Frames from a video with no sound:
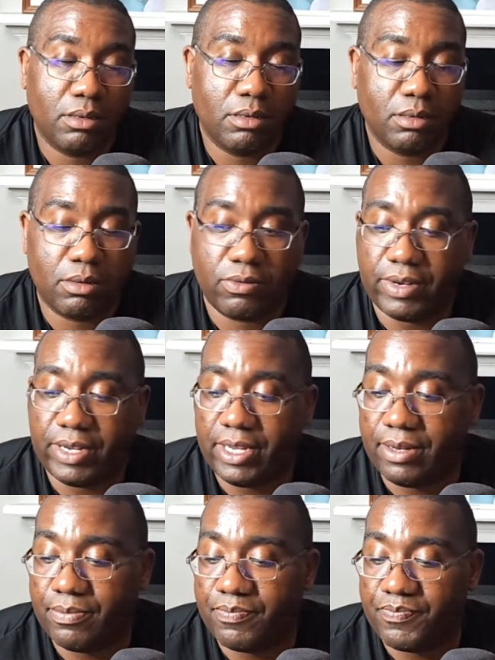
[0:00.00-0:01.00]

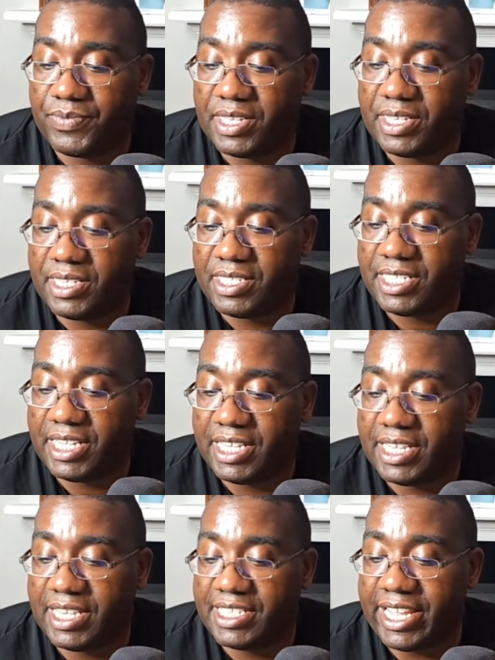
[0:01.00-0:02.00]
Great. Said that
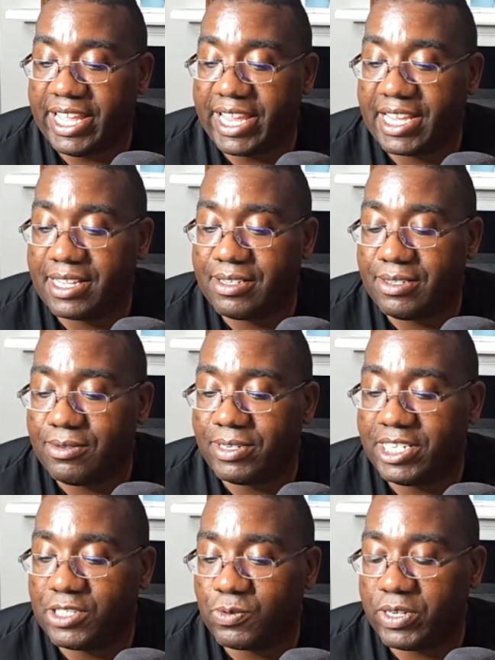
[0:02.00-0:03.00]
the attack on
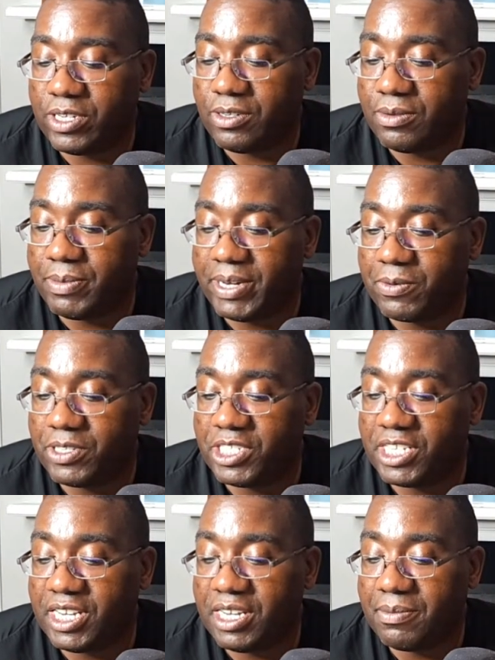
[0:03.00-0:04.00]
Israel by the
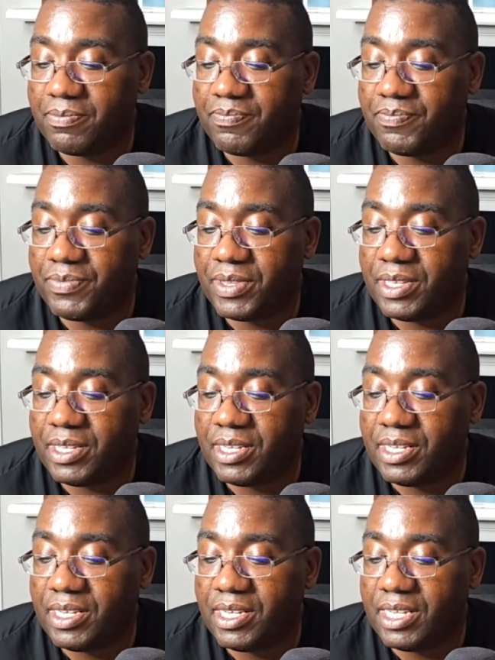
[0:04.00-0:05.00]
regime
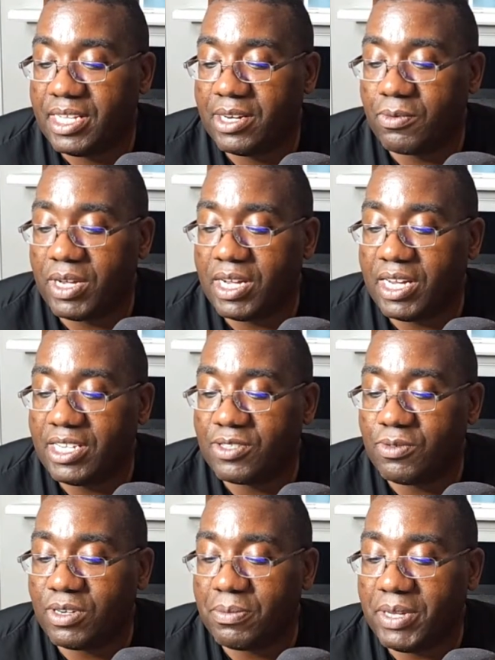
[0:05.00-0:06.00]
in Iran is
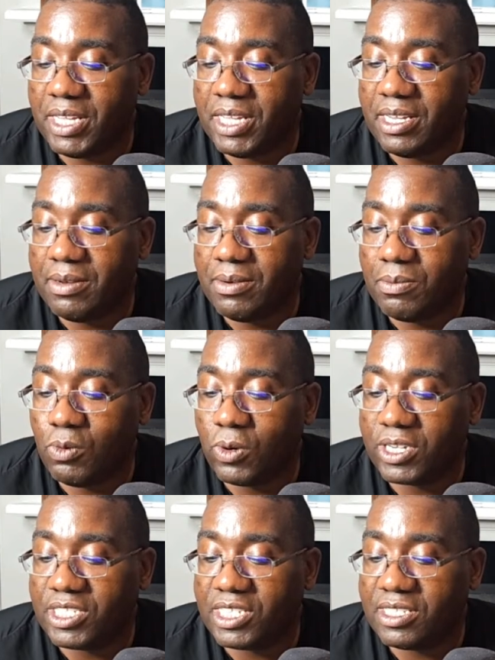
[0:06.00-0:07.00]
going to be more
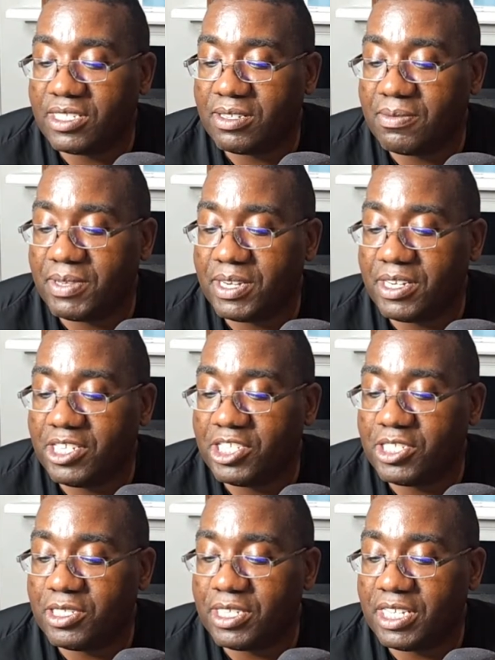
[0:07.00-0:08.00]
extensive than
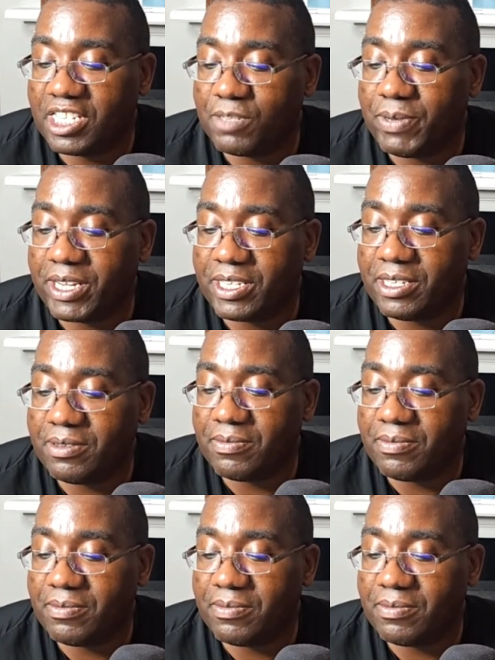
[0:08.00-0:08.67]
initially expected.